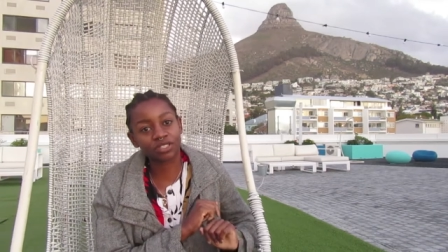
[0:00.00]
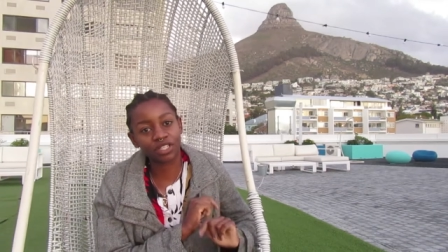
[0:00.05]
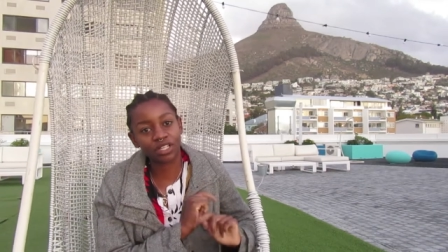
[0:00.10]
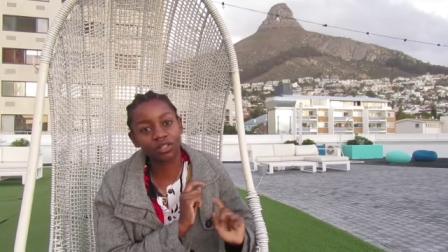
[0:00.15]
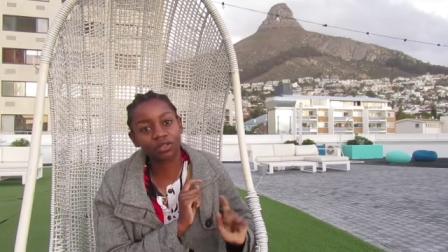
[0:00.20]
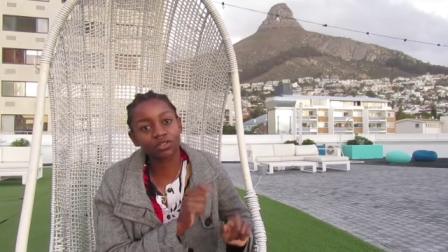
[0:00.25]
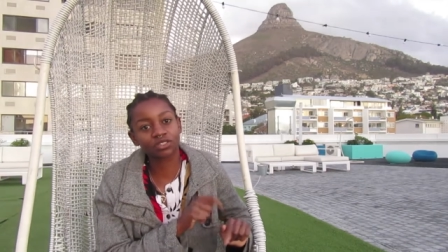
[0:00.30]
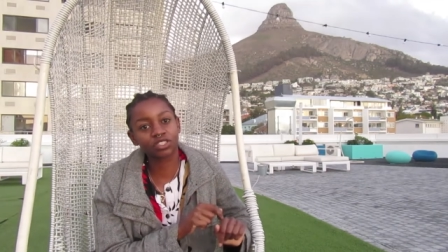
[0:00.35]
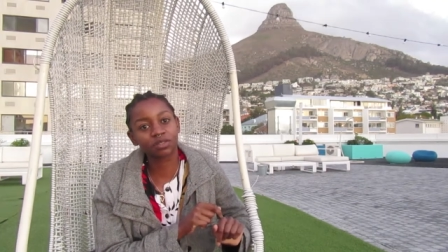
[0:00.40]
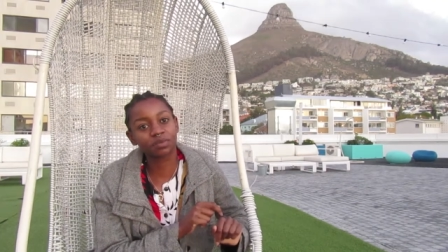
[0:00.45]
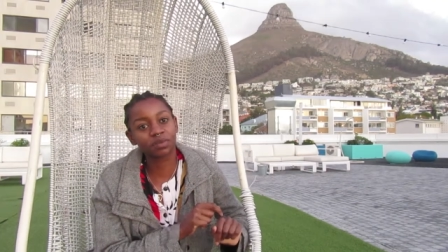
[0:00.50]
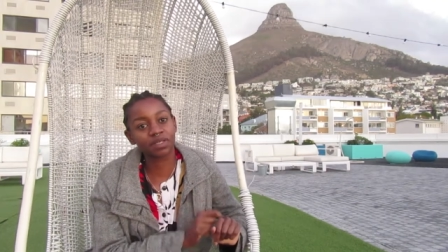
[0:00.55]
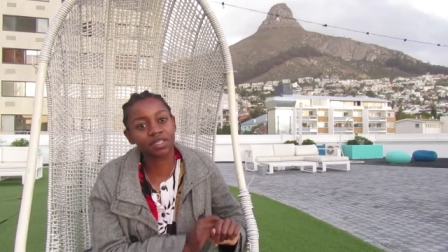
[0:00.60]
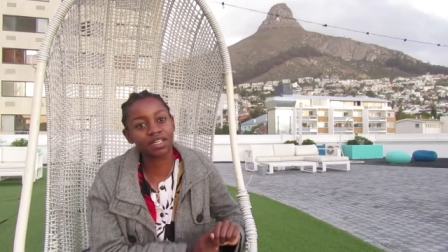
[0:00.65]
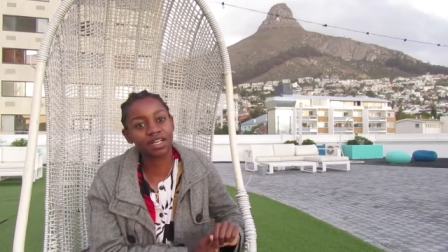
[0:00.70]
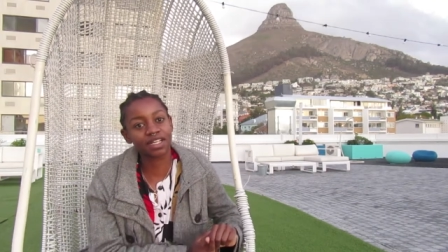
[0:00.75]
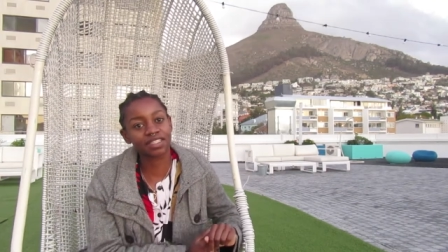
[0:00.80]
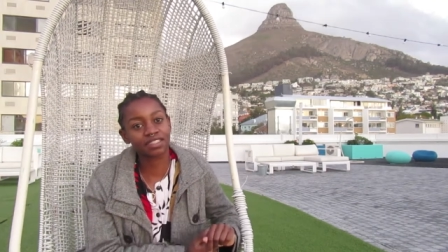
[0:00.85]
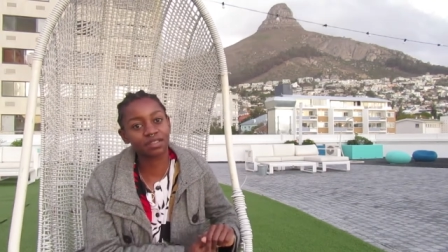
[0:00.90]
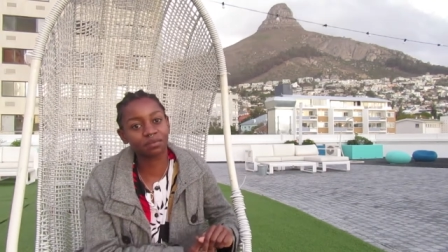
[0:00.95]
I'll also put it
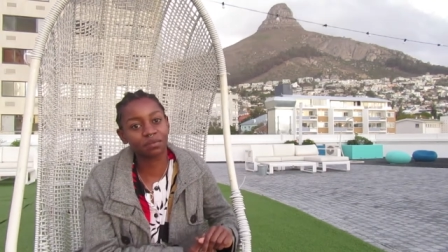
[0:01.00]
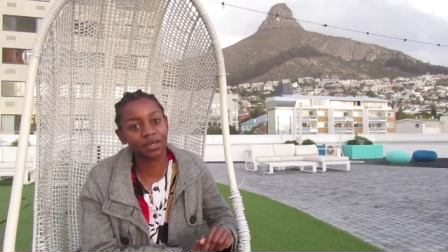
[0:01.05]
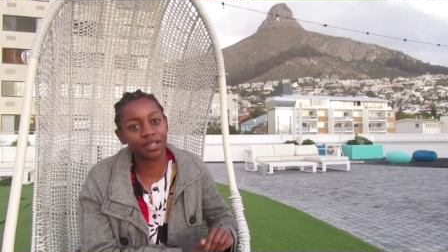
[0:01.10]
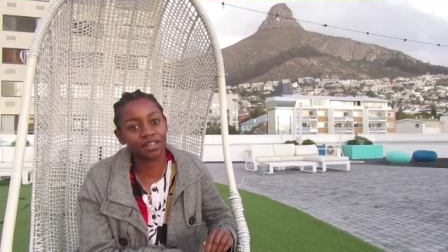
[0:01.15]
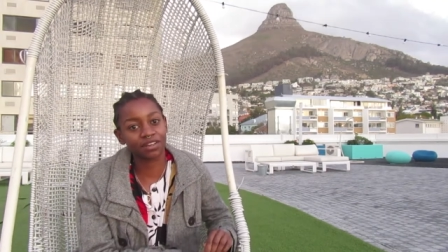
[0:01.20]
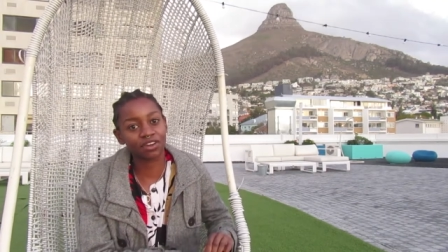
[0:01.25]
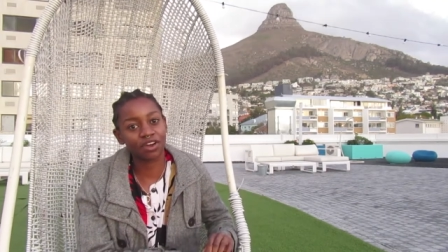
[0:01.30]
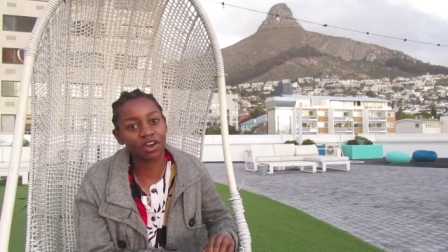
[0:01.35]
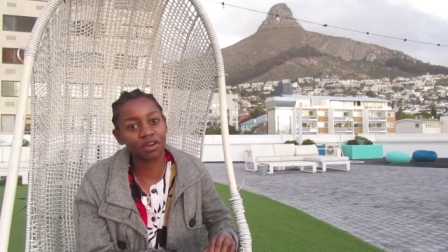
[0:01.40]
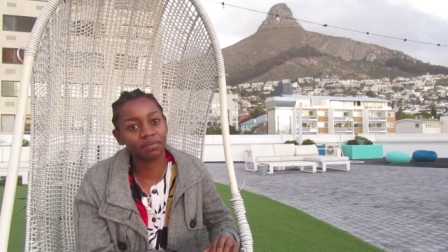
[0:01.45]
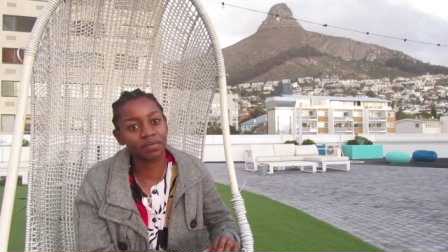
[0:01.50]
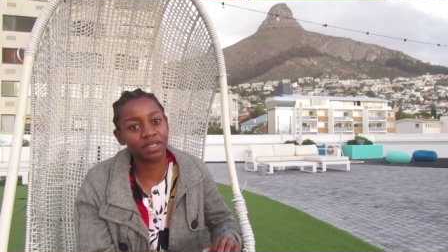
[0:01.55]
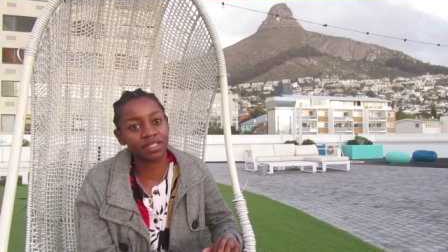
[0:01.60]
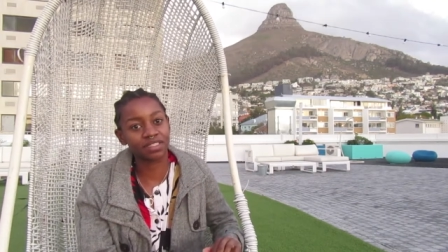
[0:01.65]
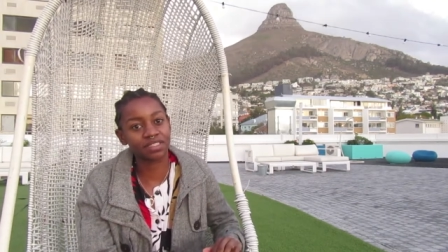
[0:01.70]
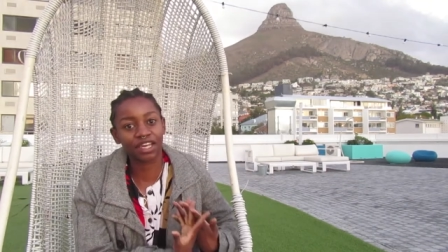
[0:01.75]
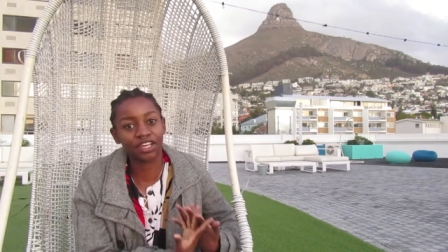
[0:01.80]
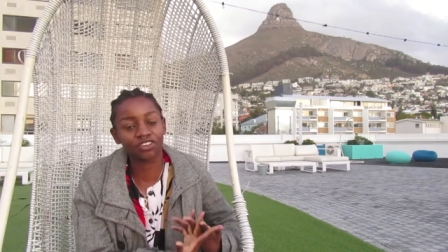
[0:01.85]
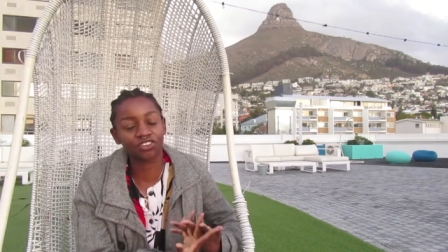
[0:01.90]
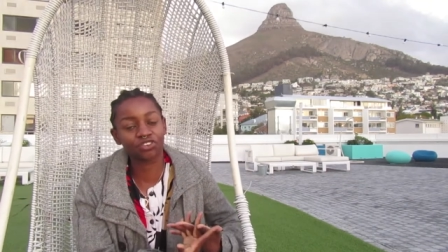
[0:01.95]
as a pinned
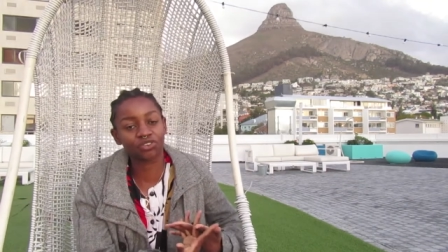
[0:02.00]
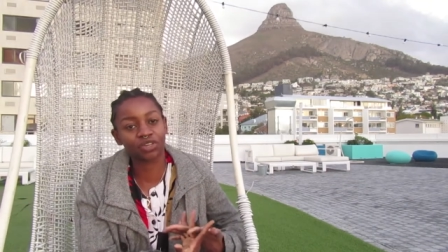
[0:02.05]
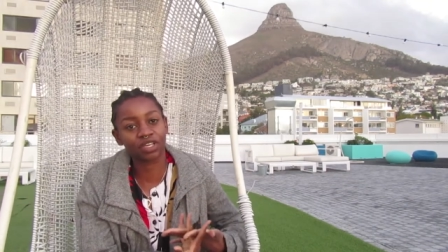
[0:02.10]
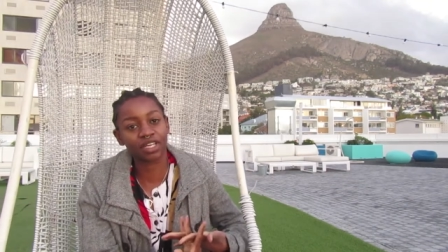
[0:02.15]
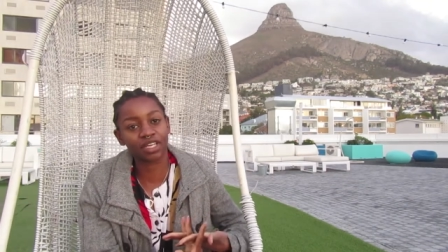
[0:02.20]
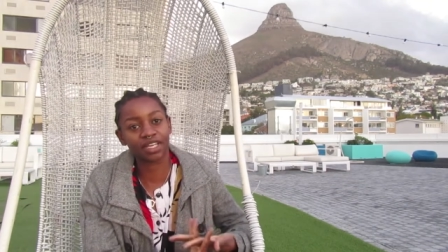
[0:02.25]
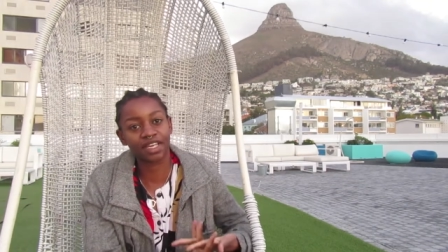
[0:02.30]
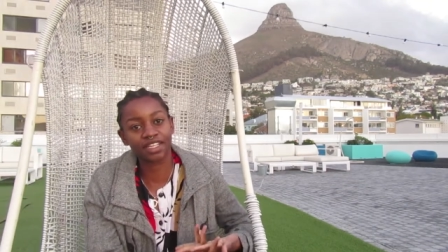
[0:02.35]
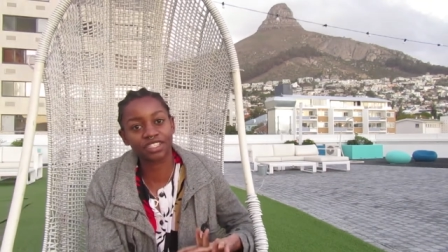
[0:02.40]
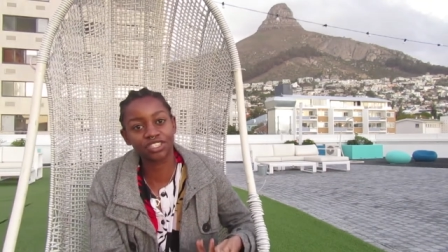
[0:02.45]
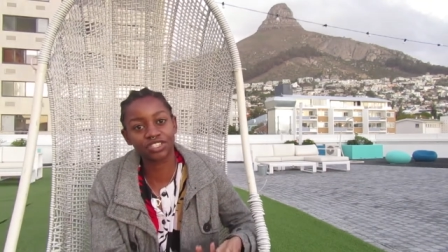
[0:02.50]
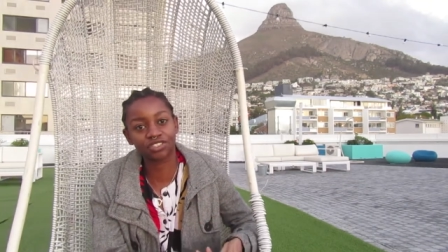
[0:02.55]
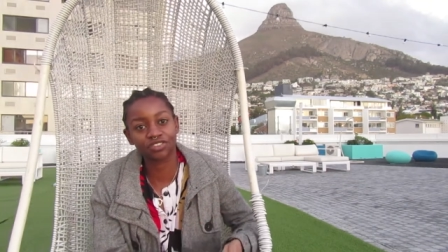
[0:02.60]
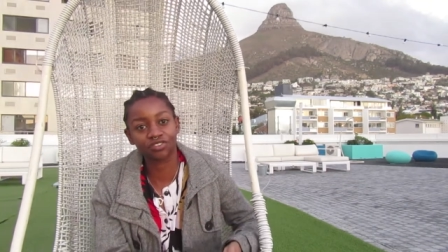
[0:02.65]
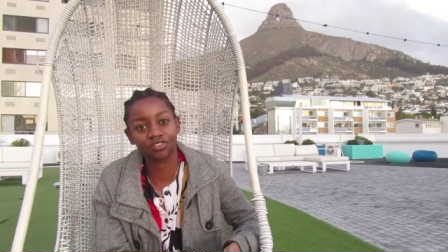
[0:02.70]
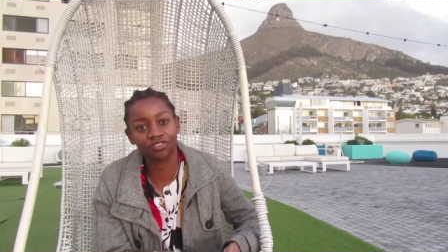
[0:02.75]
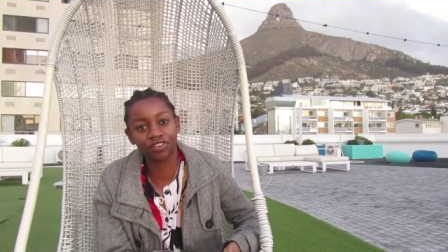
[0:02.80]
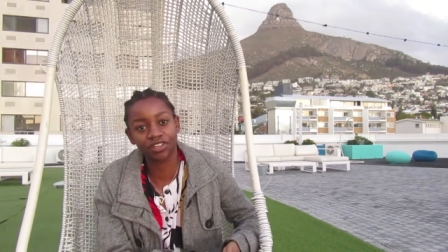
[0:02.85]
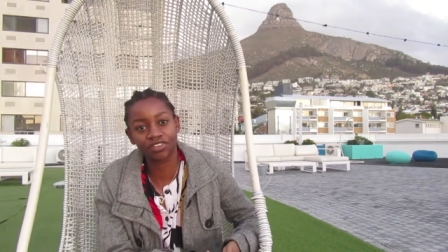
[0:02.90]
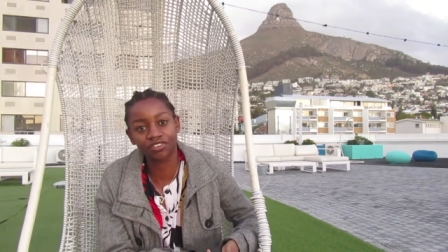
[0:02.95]
comment and you can get your
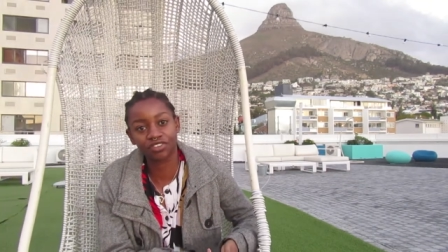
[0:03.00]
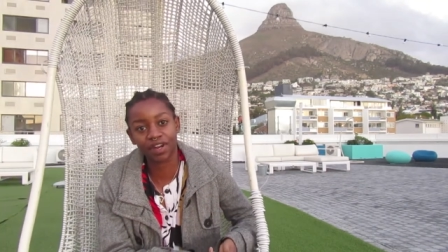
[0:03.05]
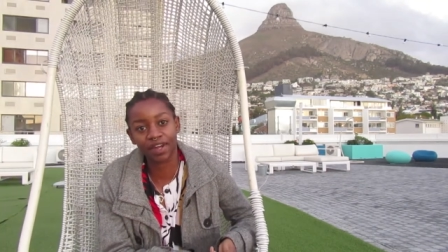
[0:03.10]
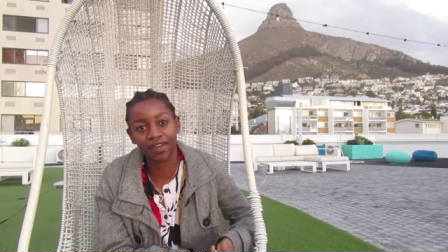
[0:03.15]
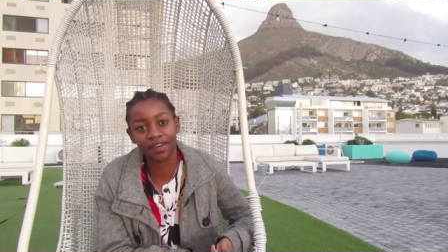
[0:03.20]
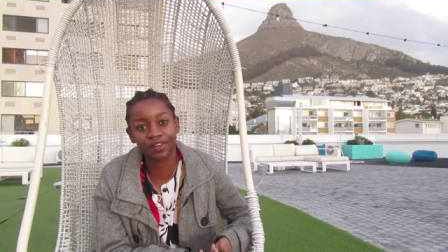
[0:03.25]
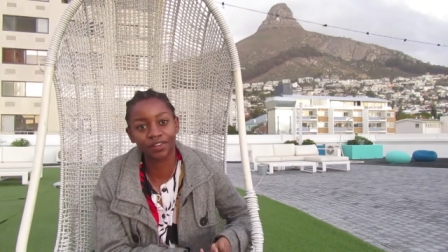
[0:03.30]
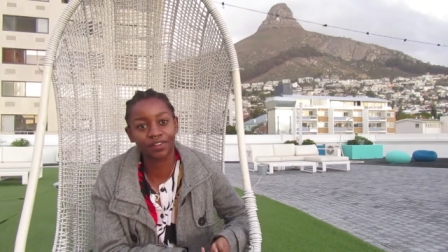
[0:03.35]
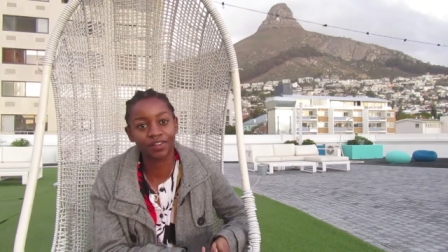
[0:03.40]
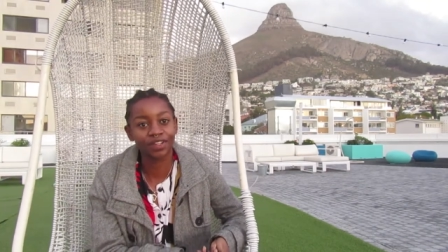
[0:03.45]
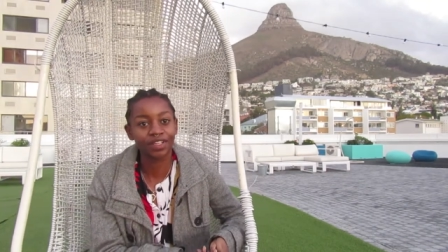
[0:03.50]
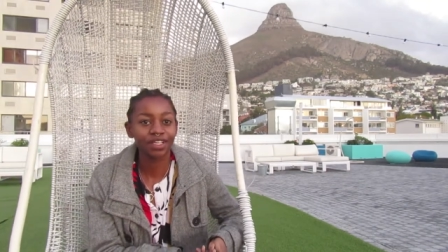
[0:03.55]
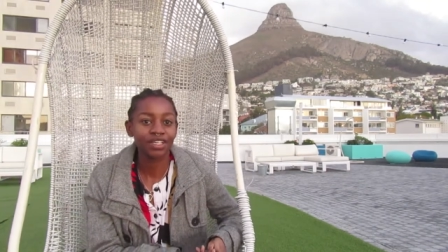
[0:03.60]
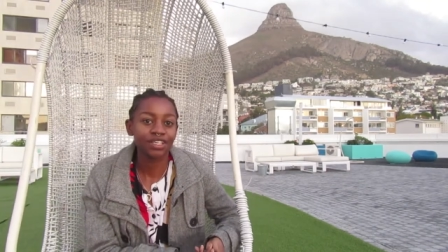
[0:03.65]
free trial